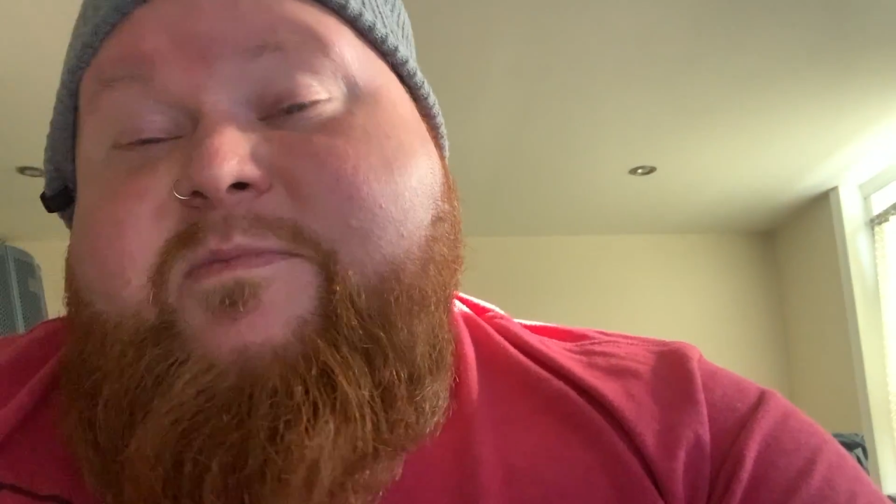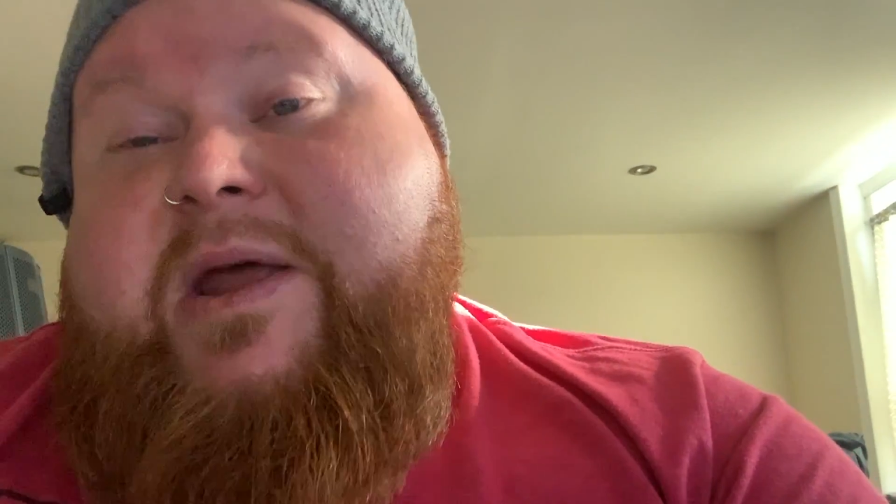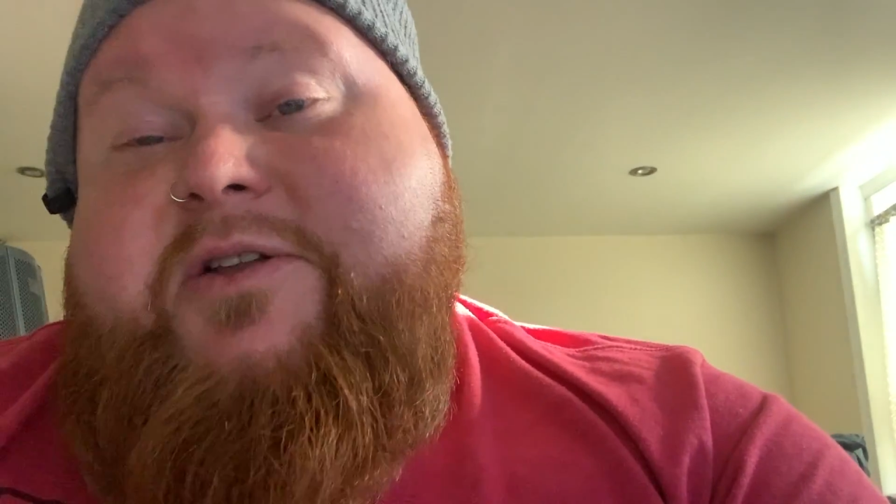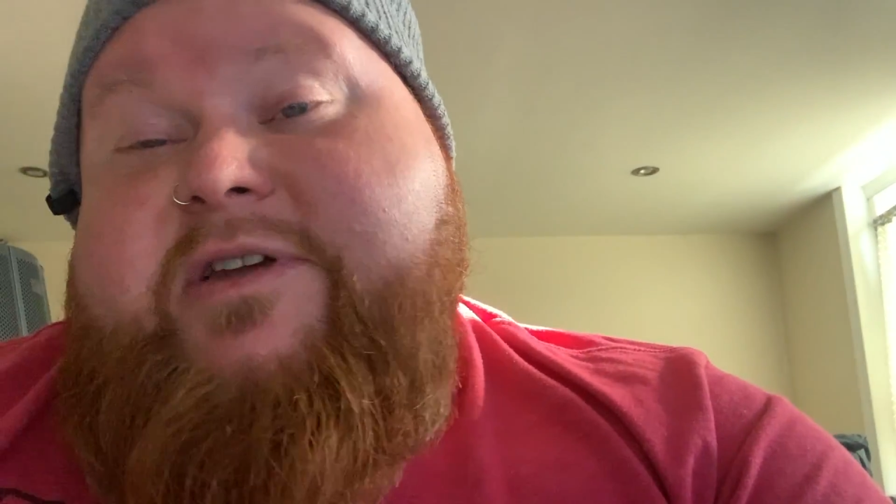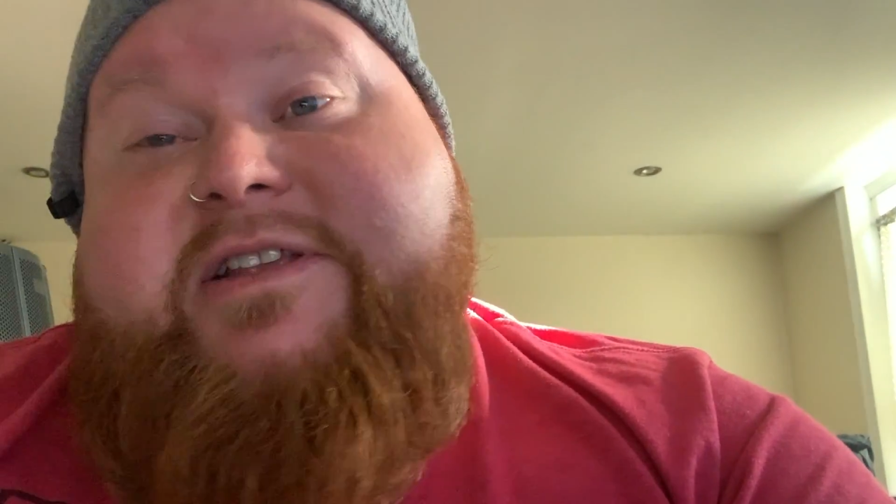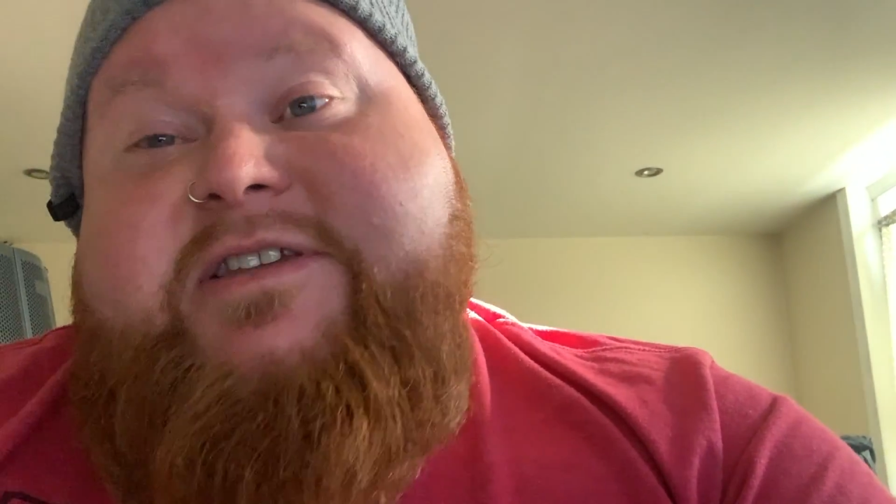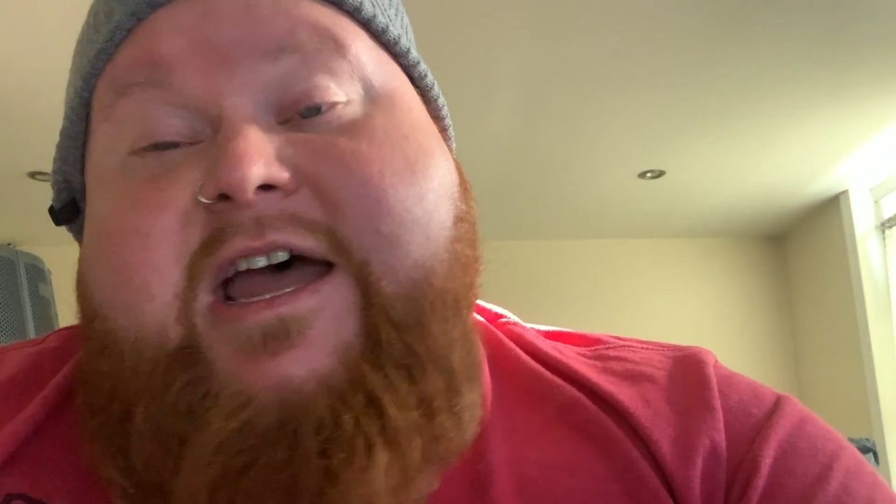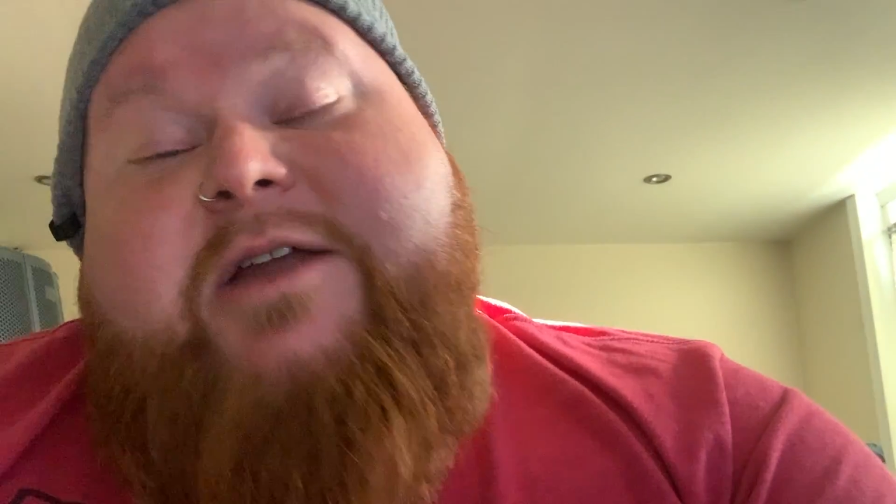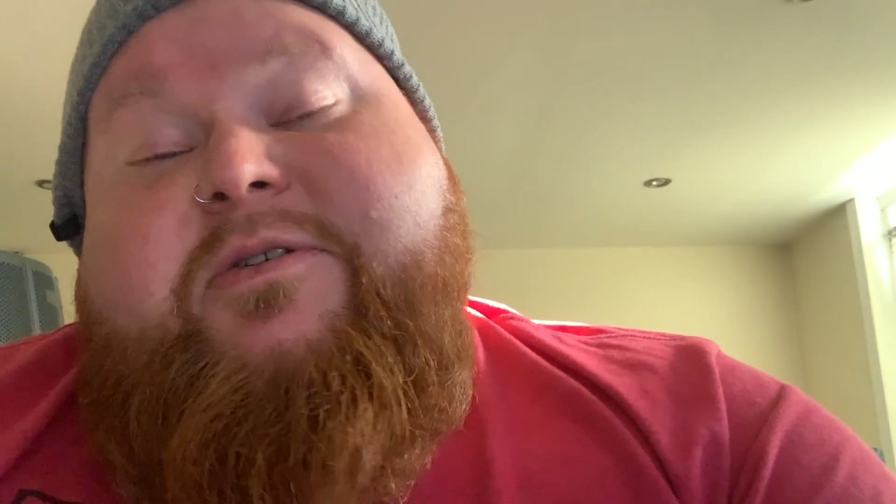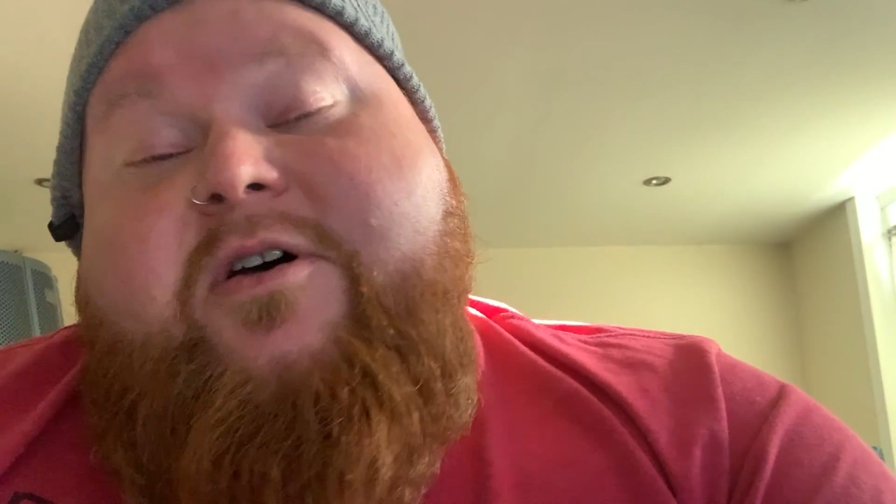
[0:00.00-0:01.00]
mentally
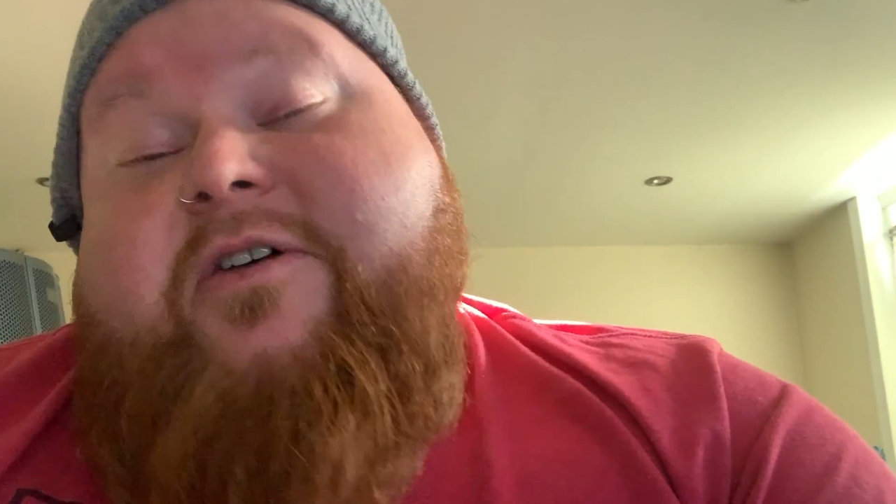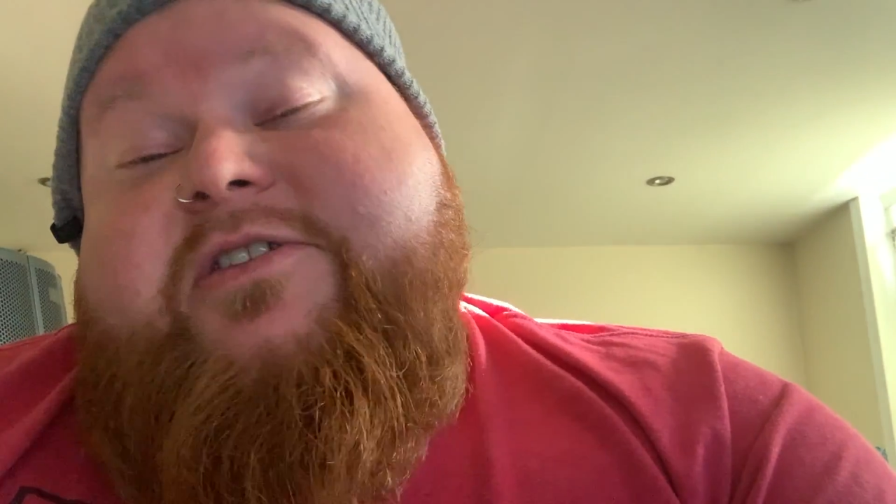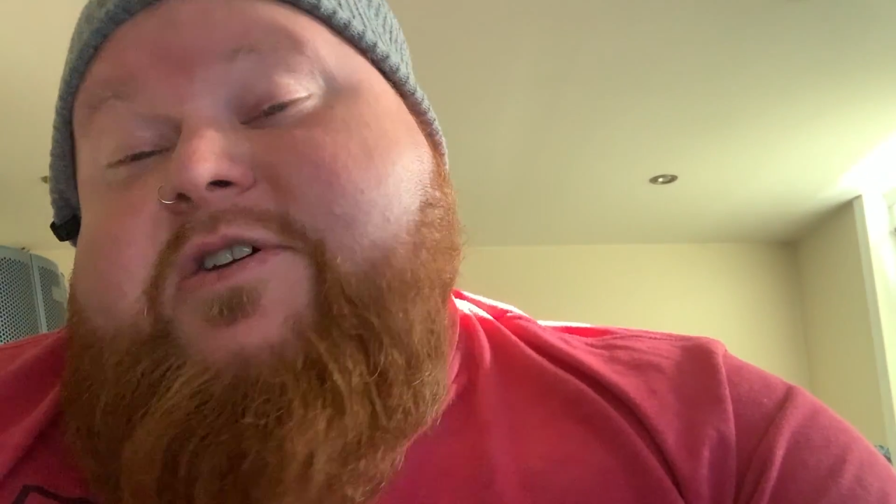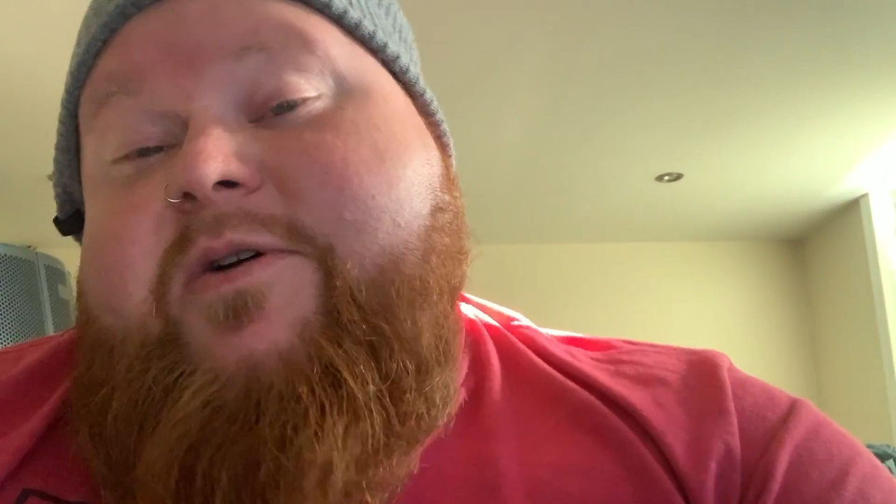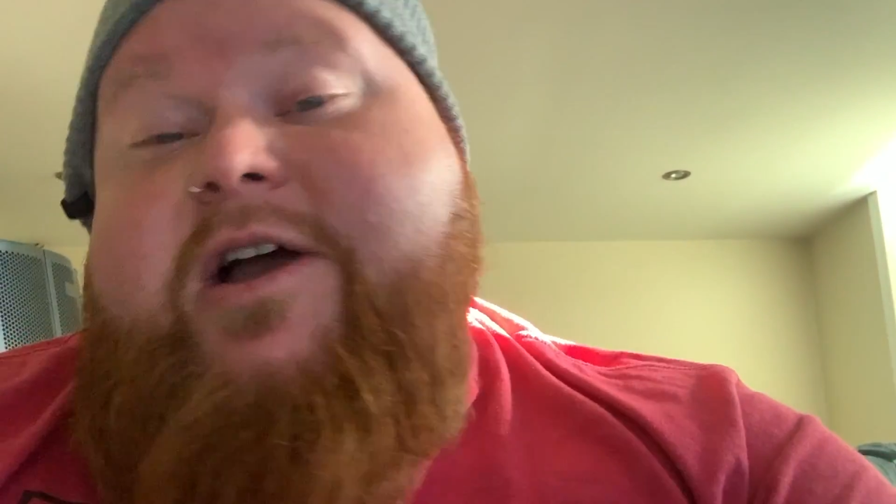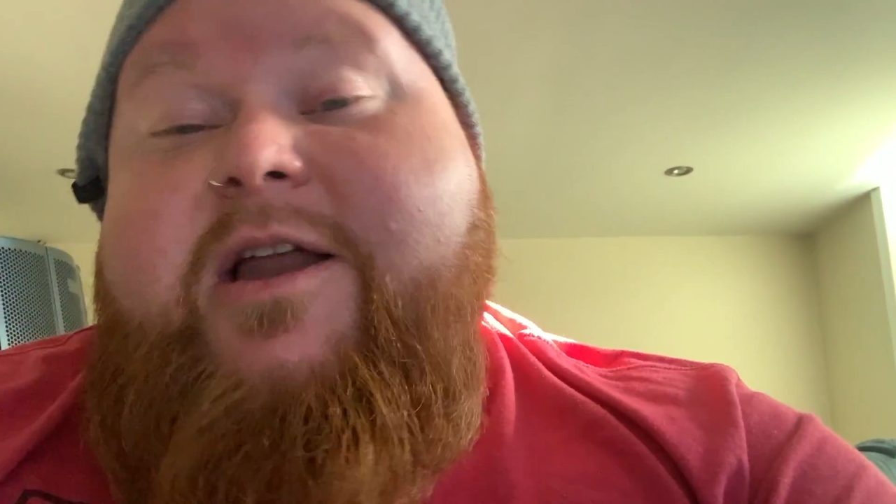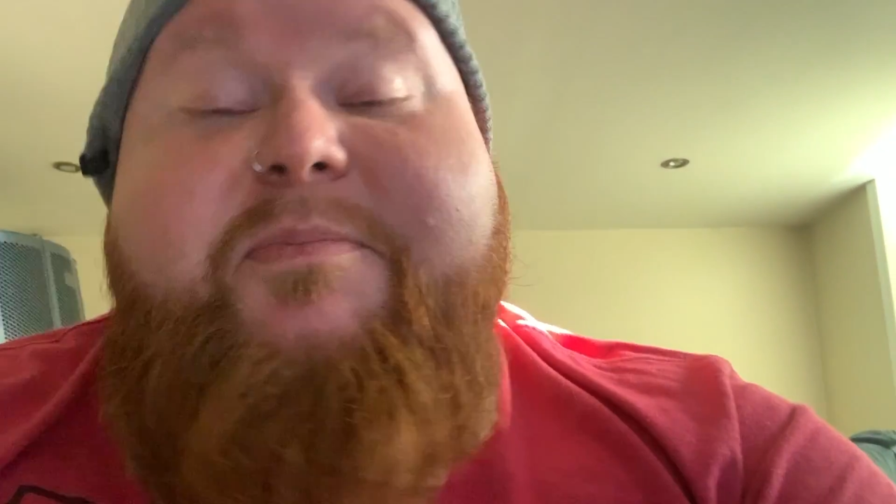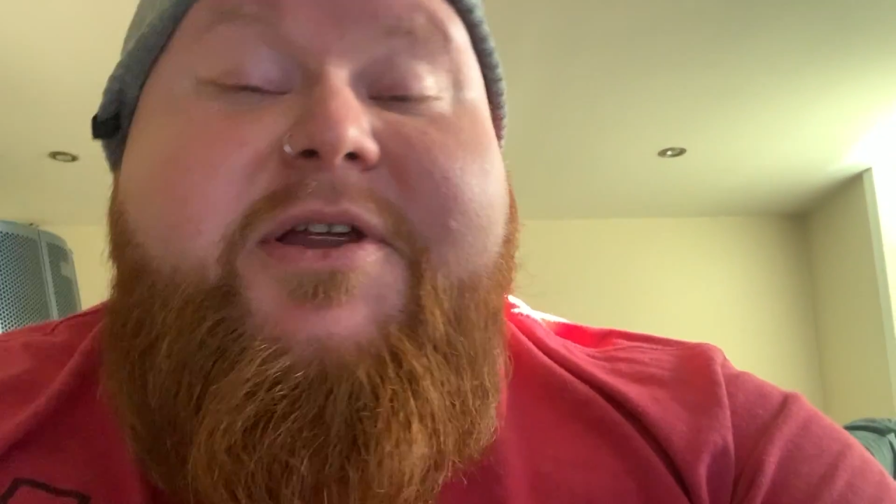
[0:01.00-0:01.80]
inside with all this going on.